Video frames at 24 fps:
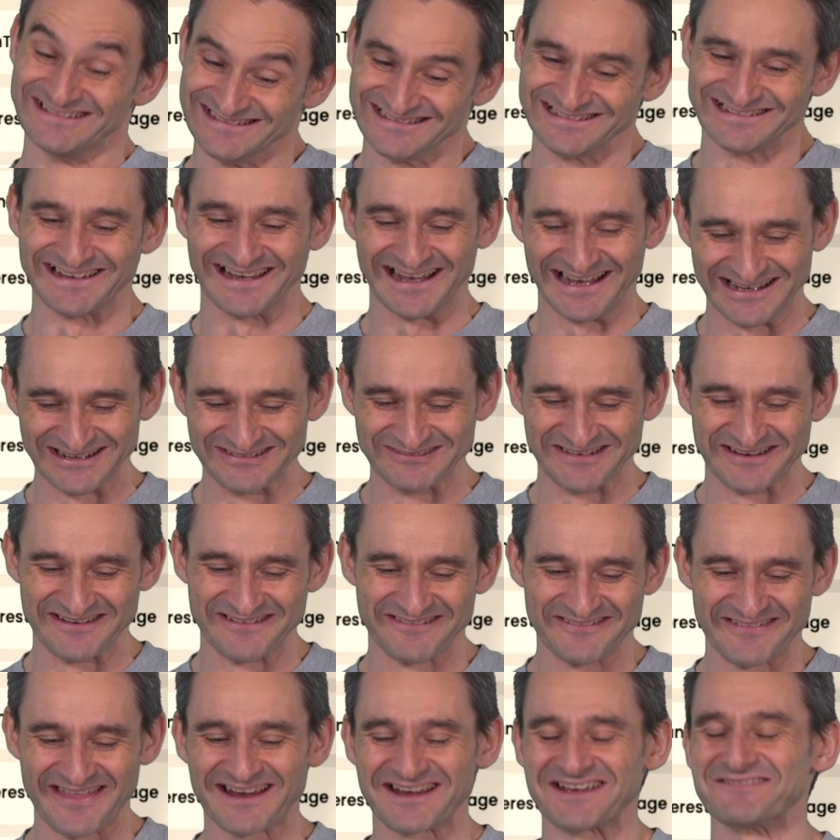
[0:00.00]
Yeah,
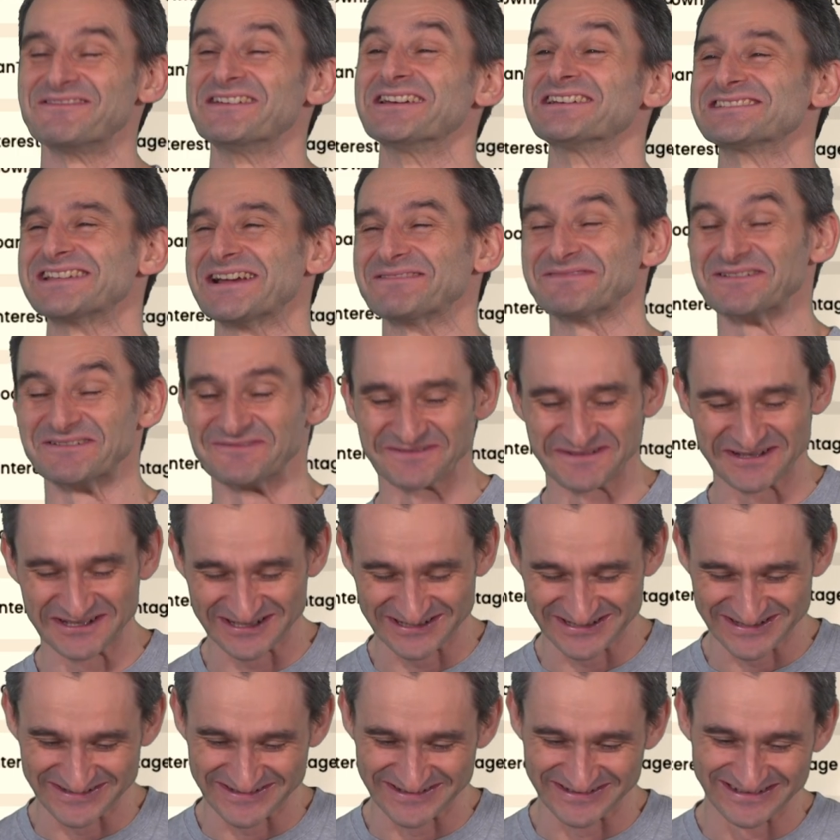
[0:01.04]
that could be a separate
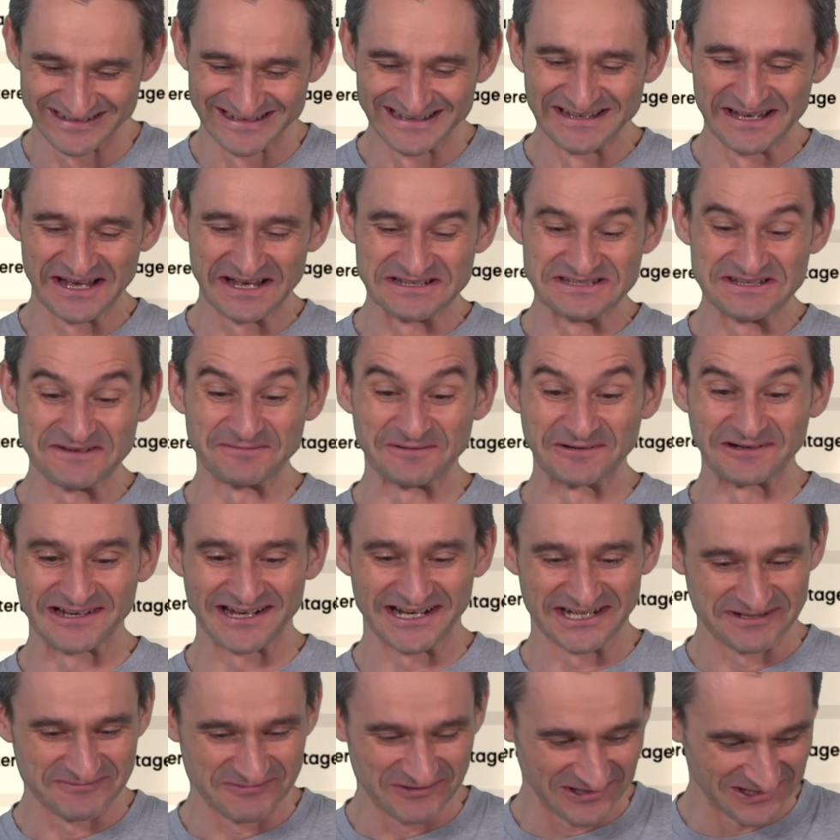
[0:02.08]
field and a different
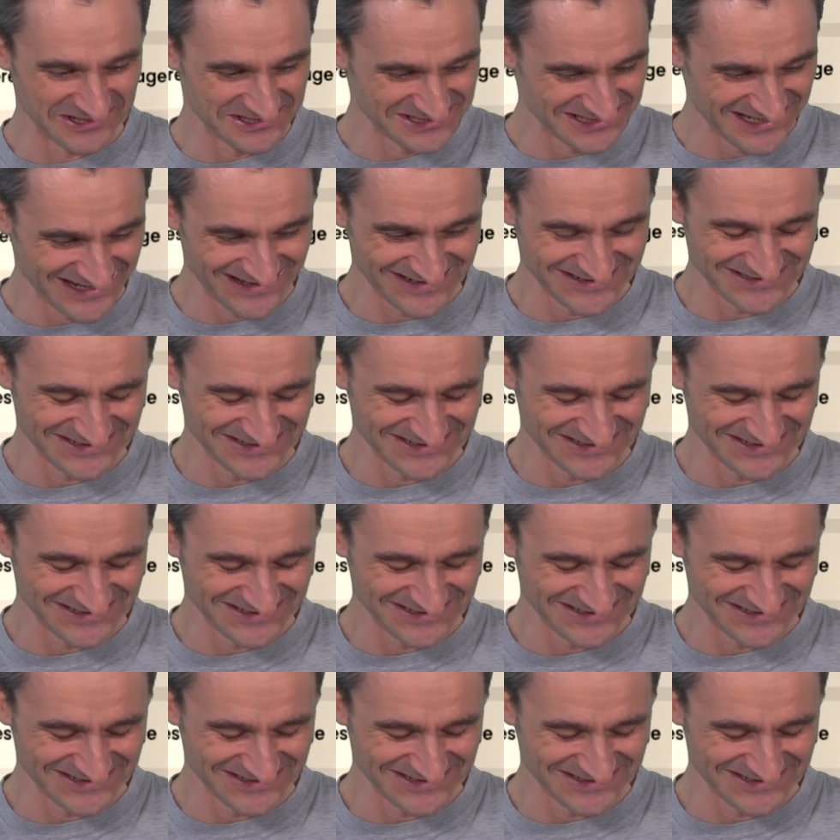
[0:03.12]
kind of mortgage tax.